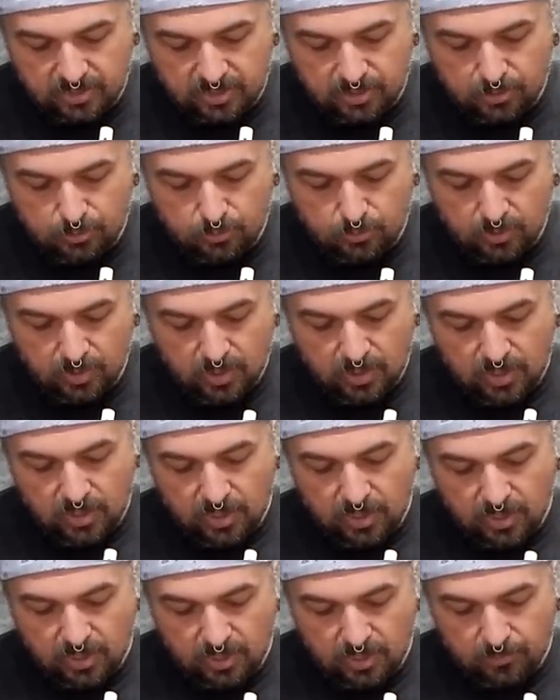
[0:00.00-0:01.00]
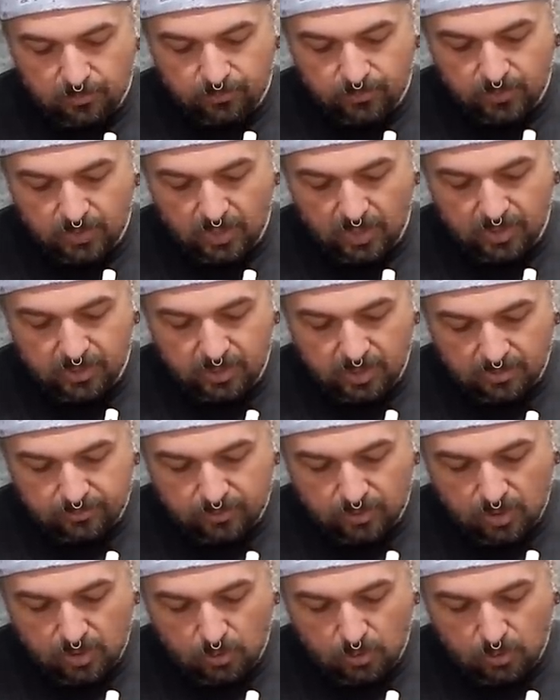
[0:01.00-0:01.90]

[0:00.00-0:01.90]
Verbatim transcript: You uncover a